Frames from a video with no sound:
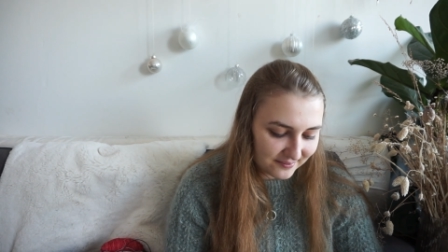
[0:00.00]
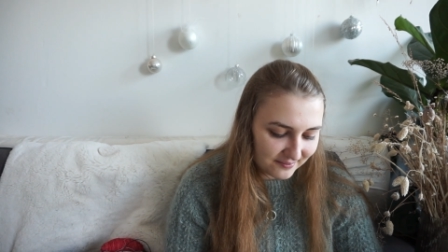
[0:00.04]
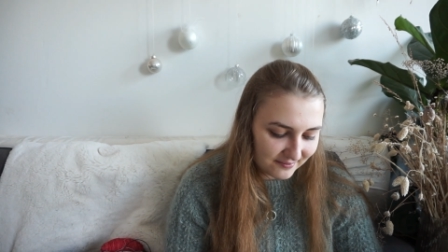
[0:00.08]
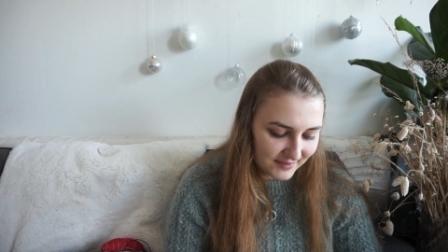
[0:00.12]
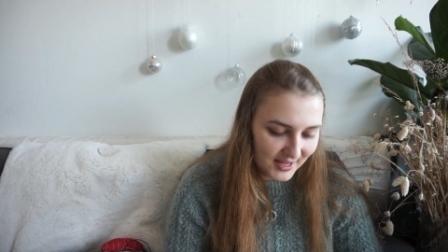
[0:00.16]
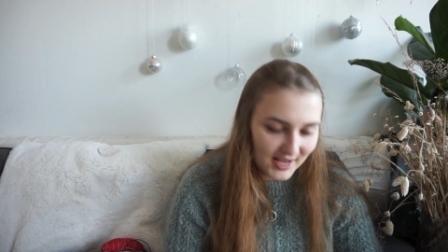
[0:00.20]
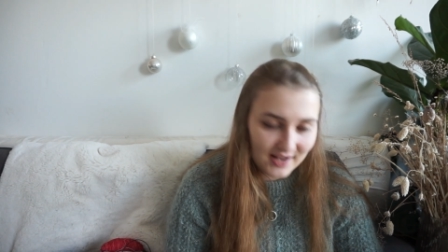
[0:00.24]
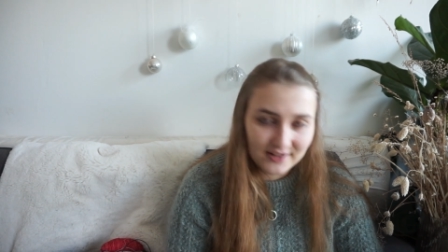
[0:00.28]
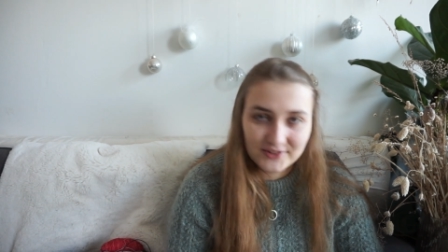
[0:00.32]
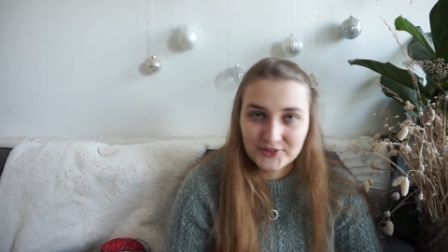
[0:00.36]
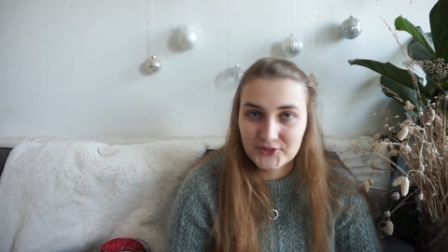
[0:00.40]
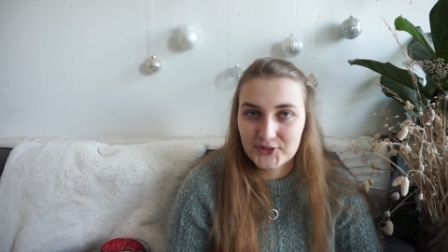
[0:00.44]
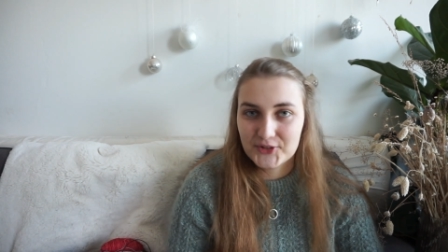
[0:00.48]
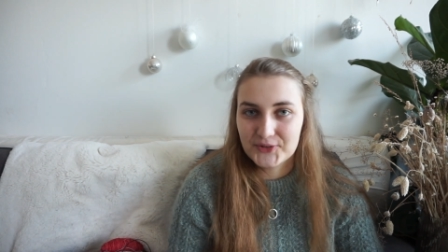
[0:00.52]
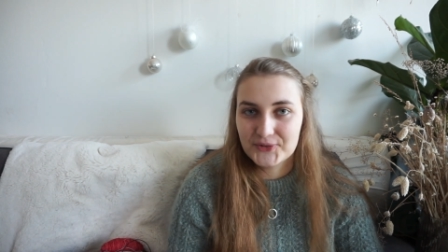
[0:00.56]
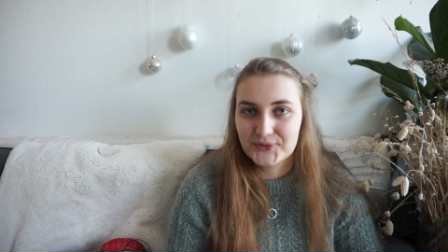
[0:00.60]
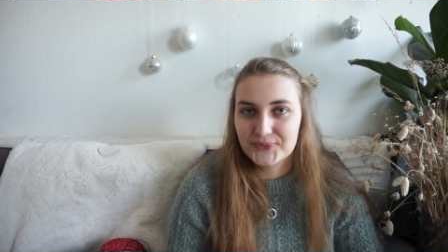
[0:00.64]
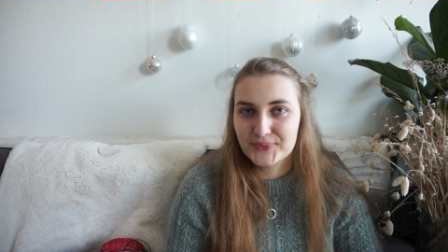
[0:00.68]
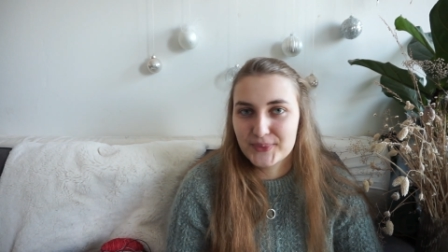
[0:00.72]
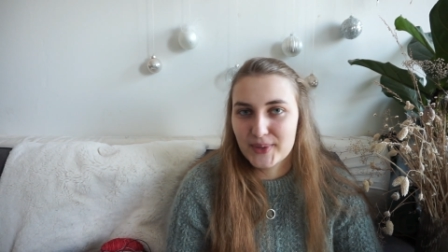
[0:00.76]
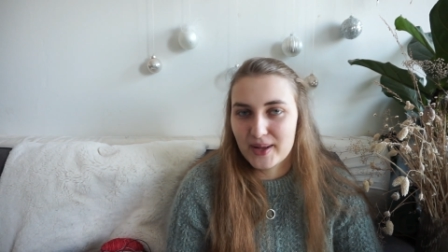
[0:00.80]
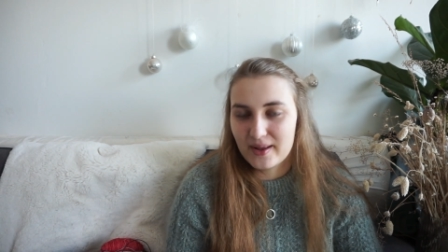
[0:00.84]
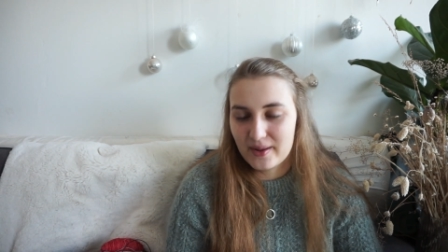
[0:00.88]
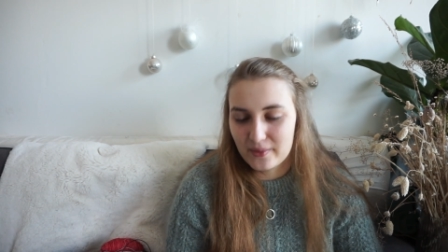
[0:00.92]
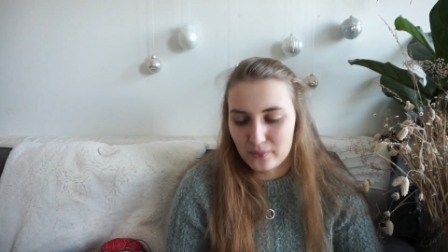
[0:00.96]
yeah, so
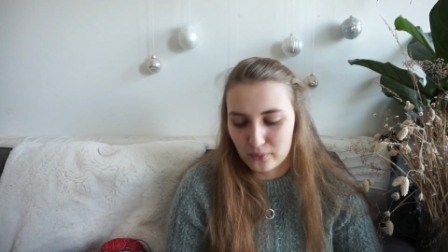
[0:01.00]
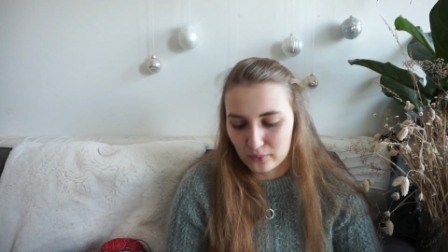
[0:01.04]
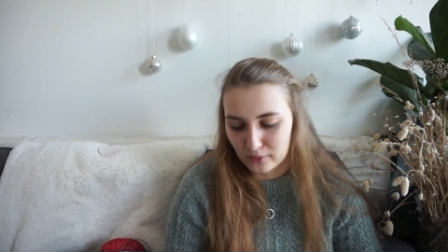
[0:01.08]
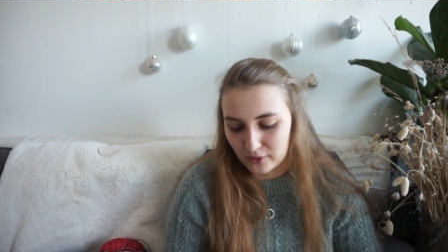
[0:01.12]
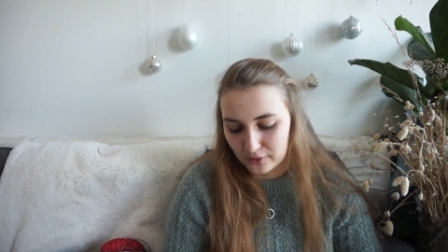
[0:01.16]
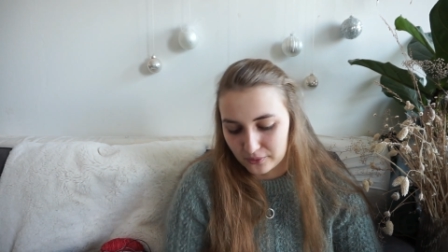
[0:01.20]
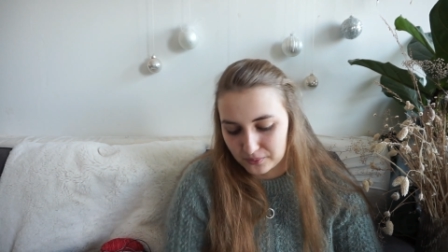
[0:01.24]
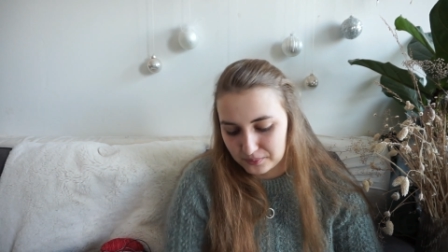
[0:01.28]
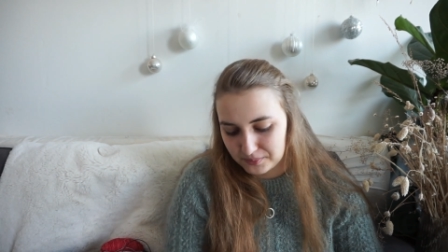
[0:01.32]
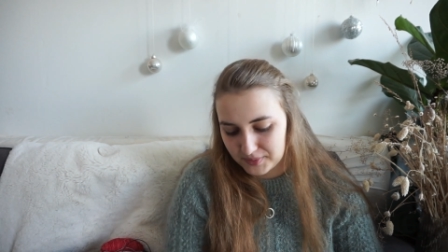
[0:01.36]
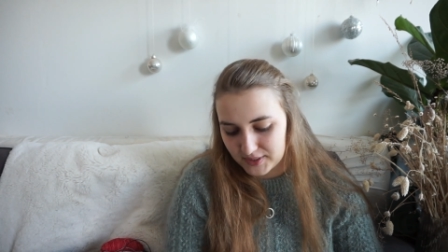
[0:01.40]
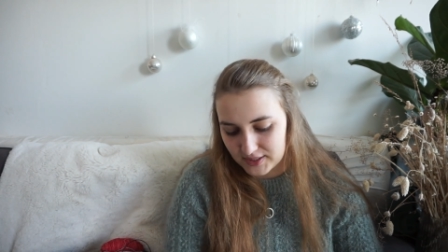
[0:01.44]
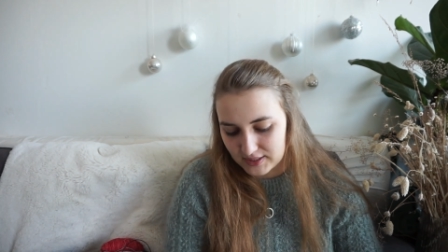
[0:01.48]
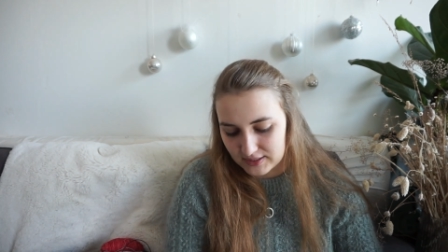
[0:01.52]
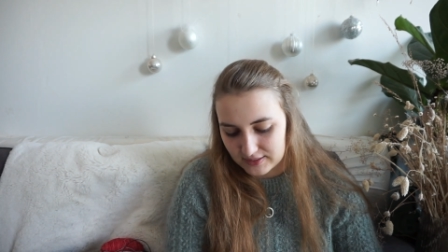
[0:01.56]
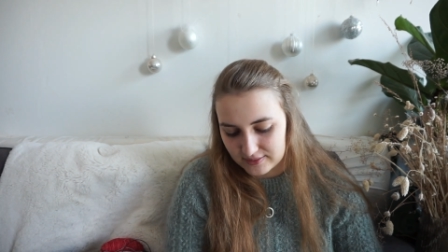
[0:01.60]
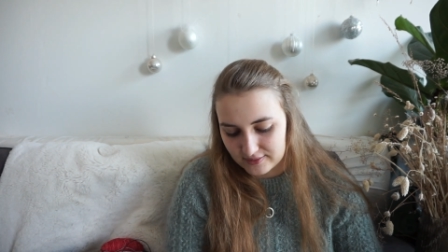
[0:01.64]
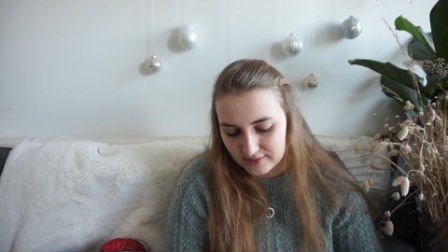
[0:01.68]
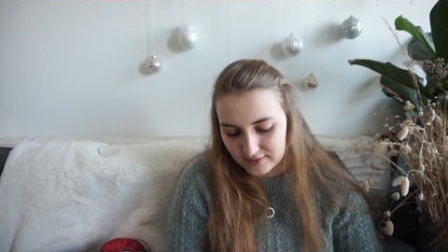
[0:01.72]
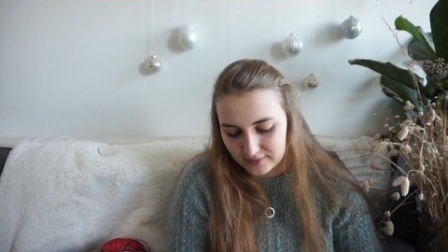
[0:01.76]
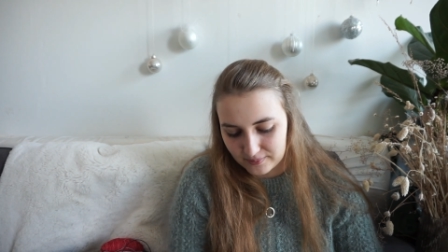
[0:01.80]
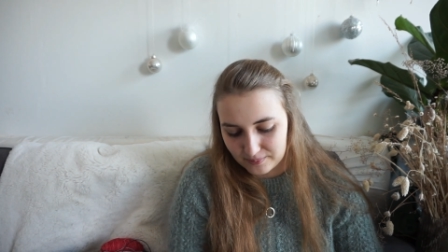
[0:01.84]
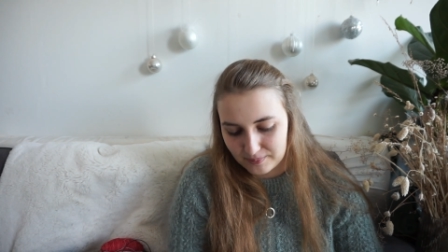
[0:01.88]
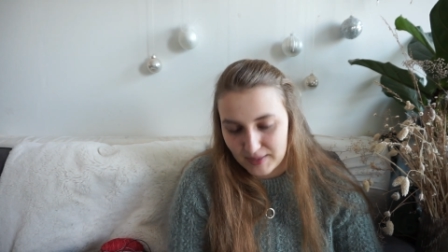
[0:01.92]
it won't be the